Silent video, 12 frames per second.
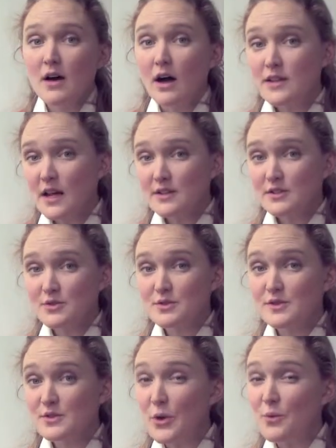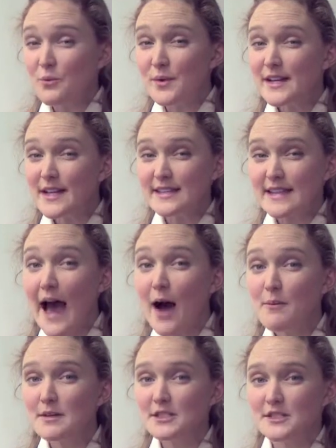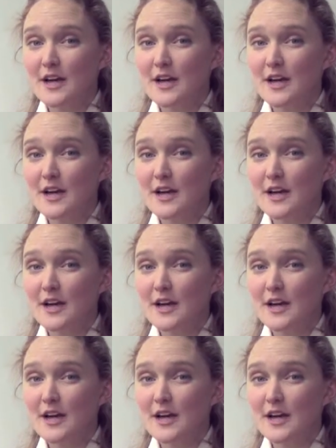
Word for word: A lot of students don't realize how much